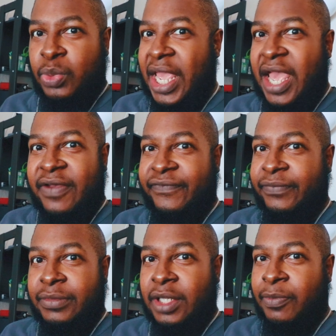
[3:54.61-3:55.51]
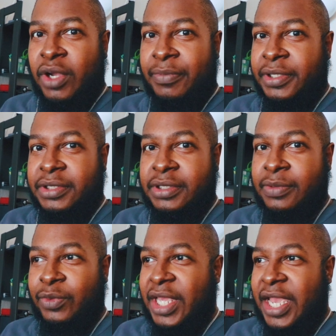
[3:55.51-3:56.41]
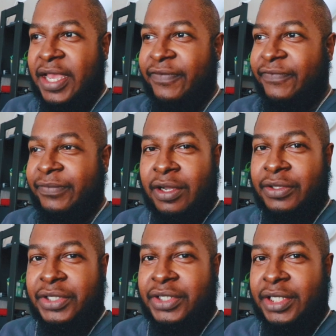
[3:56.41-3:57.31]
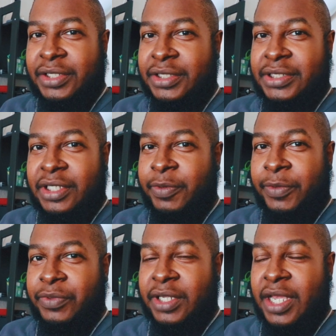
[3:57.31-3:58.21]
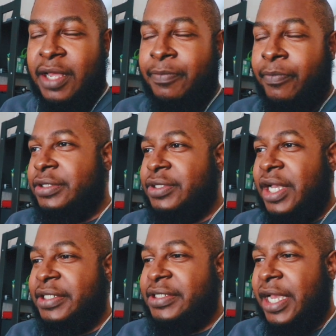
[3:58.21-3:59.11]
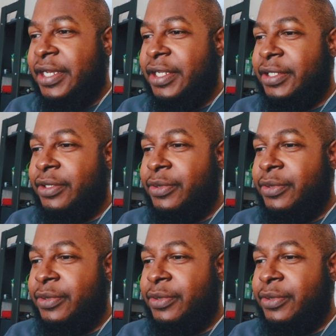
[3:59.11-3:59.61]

have appointments. We have all this shit. Just tell people to come. So I decided,